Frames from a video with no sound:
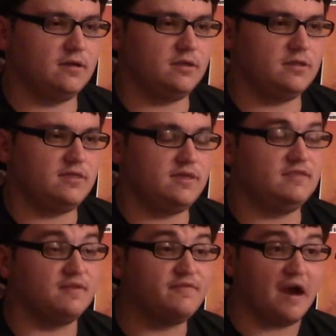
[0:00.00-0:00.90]
the
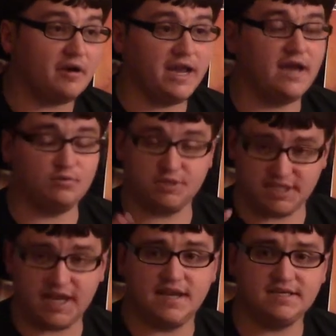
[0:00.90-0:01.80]
the very end
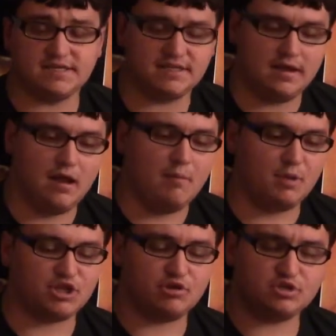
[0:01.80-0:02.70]
was nice,
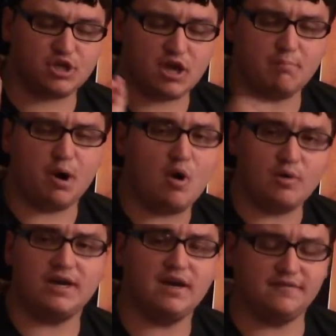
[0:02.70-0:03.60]
but there is a
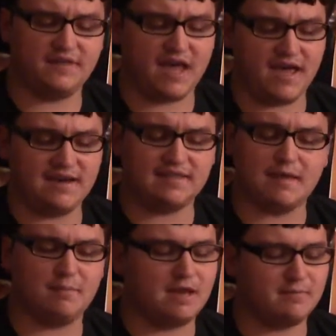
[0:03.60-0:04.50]
component of the ending
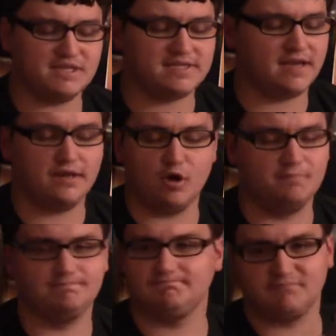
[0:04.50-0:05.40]
that made me say,
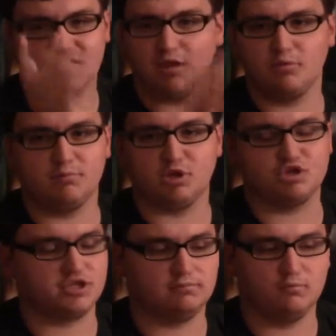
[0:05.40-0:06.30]
nope, it's Hollywood
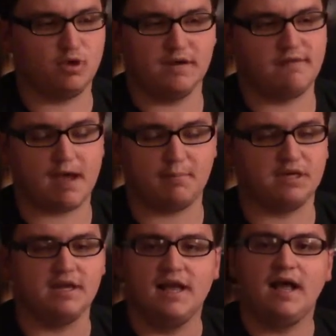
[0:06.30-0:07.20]
bullshit, wouldn't have
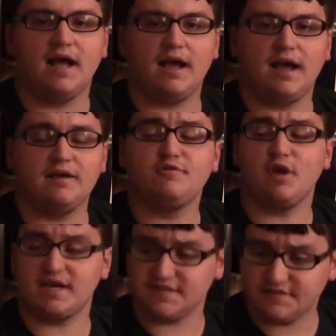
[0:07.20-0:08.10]
happened. Uh, and if you
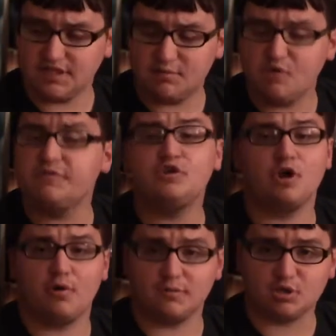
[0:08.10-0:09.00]
guys have seen the movie, you
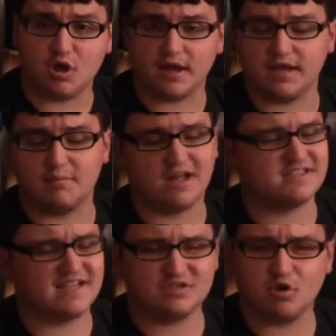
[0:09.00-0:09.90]
know what I'm talking about.
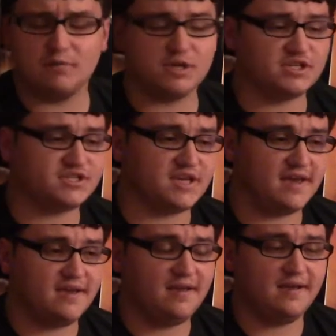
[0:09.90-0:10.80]
So that's all I'm going to
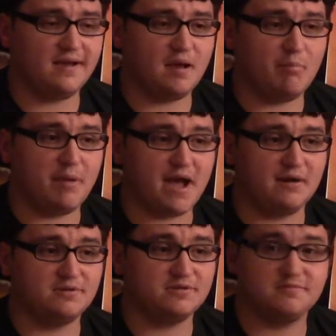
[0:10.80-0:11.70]
say
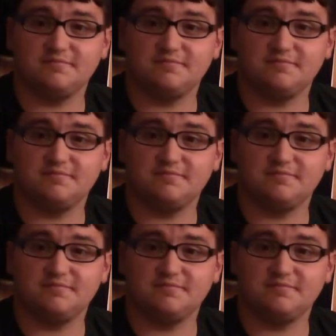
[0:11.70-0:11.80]
about